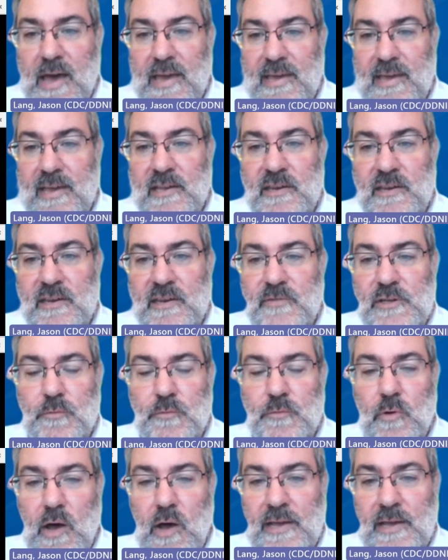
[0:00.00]
by
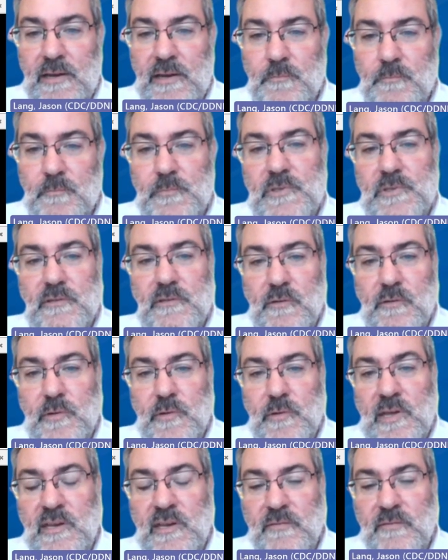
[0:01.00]
individual items.
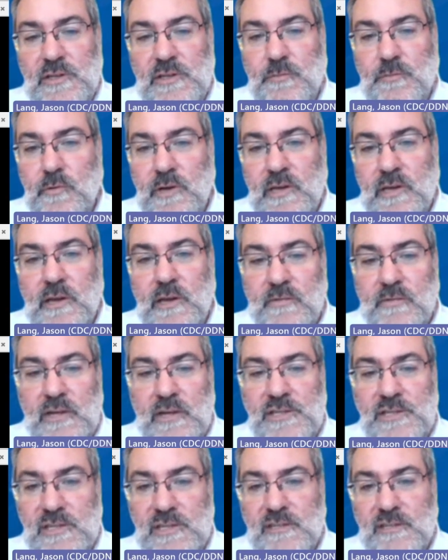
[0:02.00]
So individual
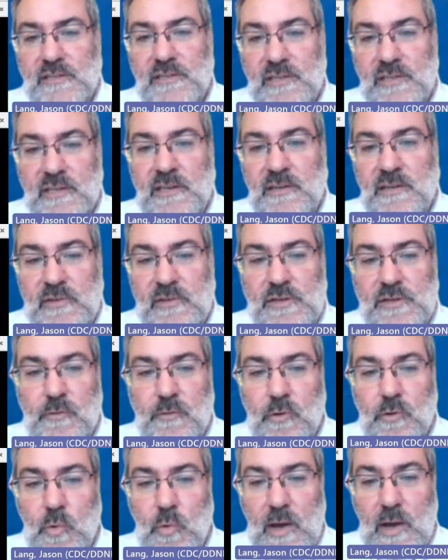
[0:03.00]
interventions,
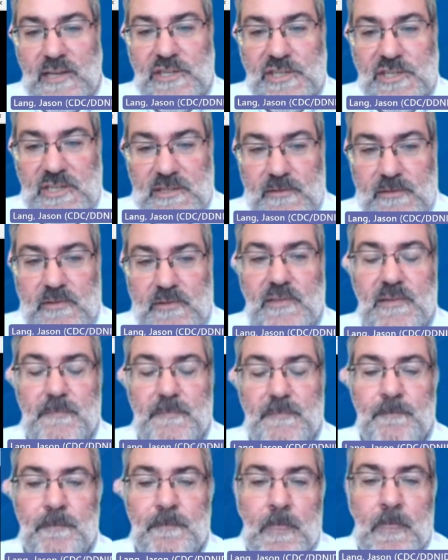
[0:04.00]
individual
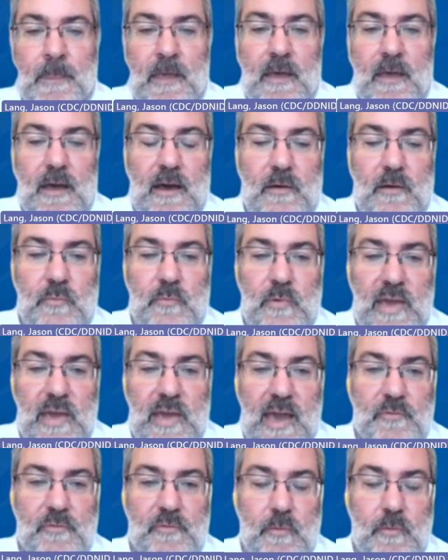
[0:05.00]
questions. We
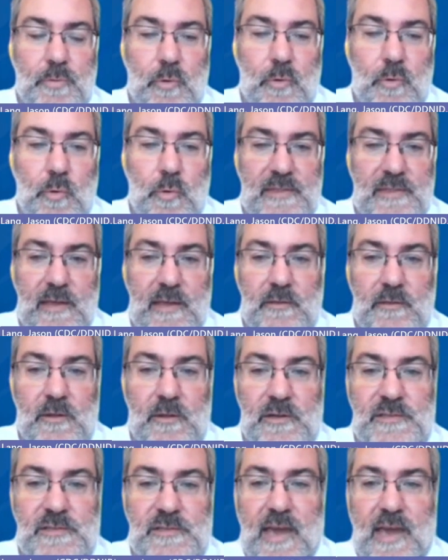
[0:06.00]
have a report that
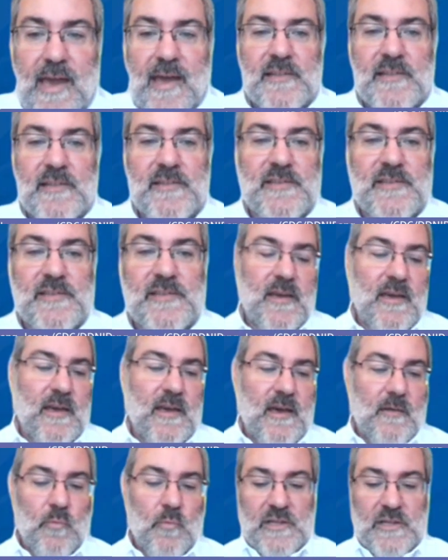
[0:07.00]
looks at
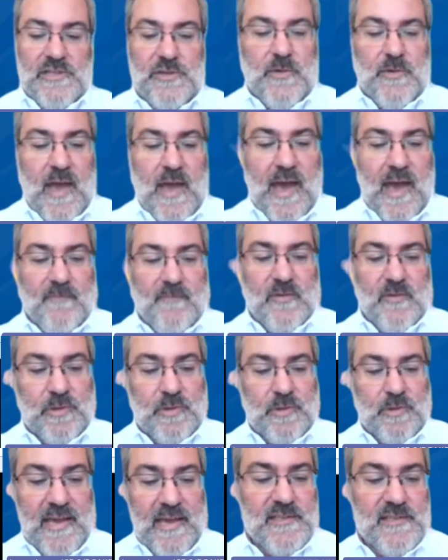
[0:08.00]
what you have
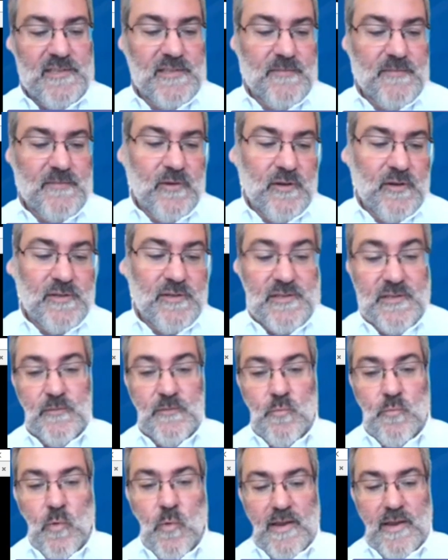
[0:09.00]
in place
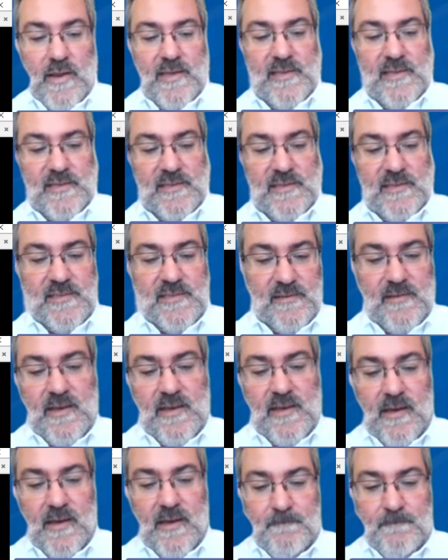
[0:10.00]
versus what is
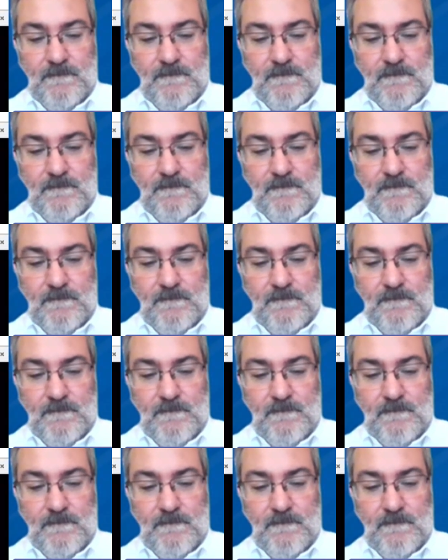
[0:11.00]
